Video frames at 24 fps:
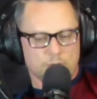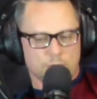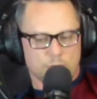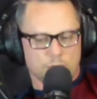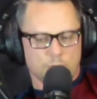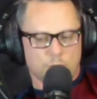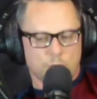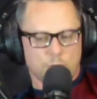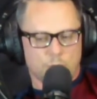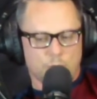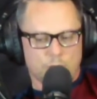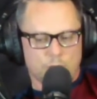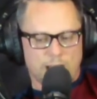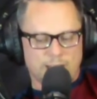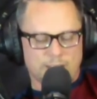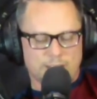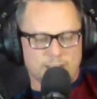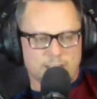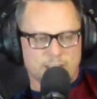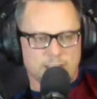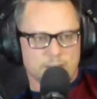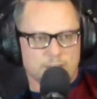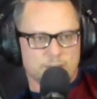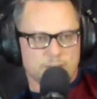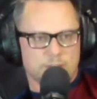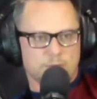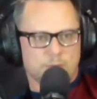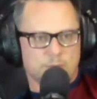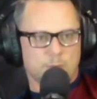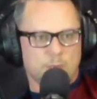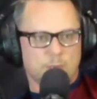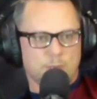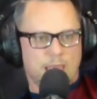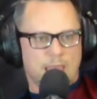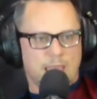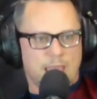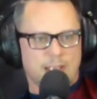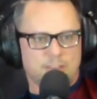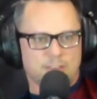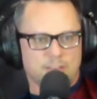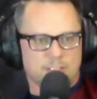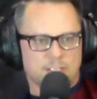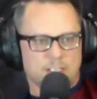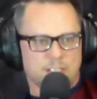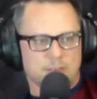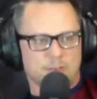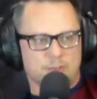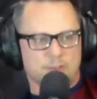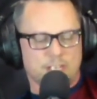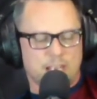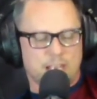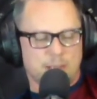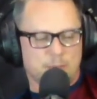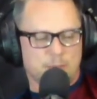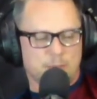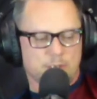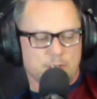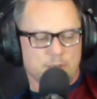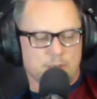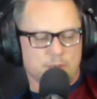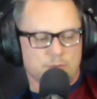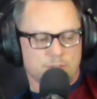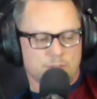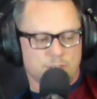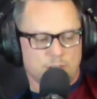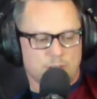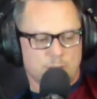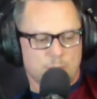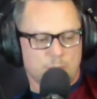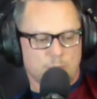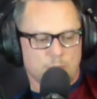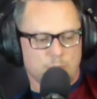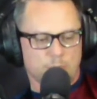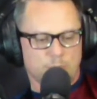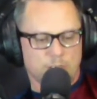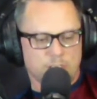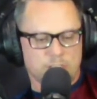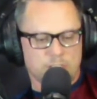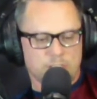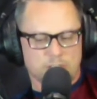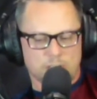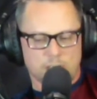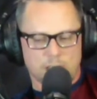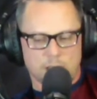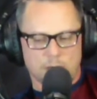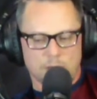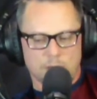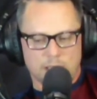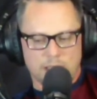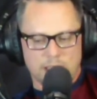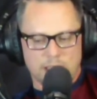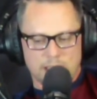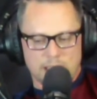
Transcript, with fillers: or what I didn't add to the entertainment news a couple of weeks ago.